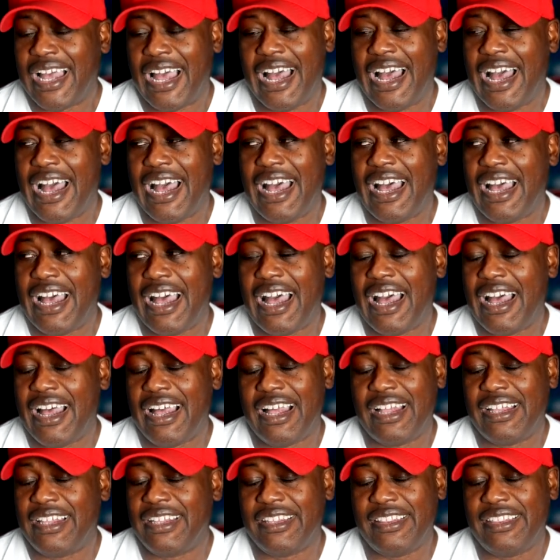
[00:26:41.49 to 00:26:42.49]
I,
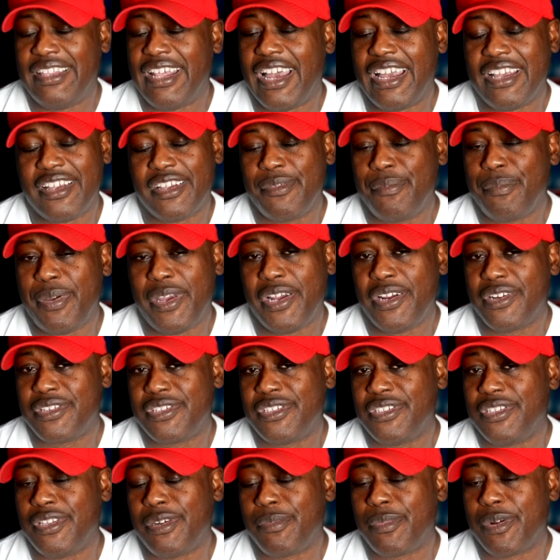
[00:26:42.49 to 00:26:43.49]
not compared
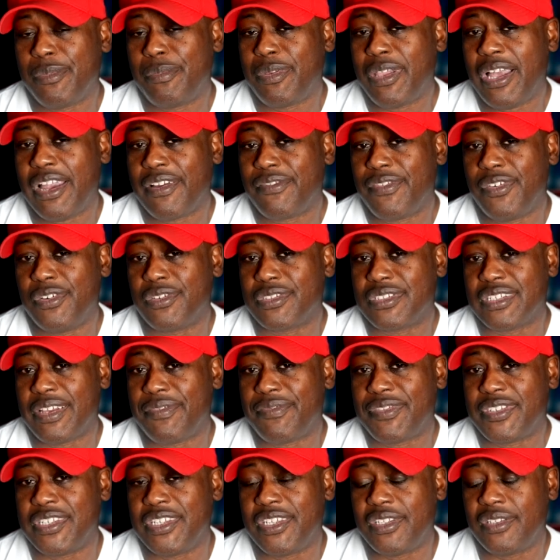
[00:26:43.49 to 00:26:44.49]
to the number of black folks
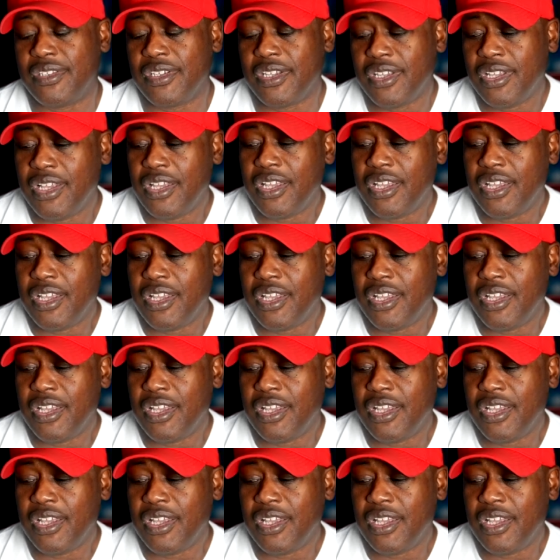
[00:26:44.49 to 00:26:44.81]
I've seen.